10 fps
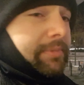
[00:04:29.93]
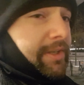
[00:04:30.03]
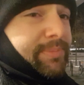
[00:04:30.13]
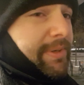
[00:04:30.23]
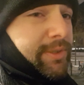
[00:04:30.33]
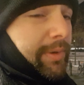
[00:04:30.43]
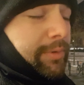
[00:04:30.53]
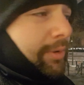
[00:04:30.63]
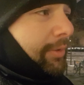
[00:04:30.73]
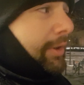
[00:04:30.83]
especially when
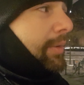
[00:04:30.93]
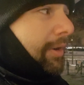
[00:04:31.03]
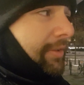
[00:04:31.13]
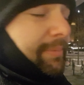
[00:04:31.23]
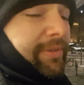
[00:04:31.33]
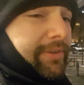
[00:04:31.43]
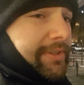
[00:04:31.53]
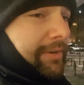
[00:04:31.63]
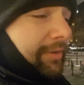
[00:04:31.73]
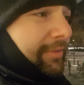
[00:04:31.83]
you don't know all the
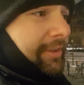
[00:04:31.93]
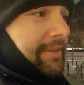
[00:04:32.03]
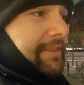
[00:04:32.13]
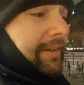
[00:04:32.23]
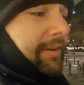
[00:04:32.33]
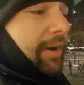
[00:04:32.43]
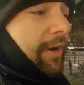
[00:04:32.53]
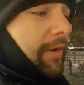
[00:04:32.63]
methods and all the things that are,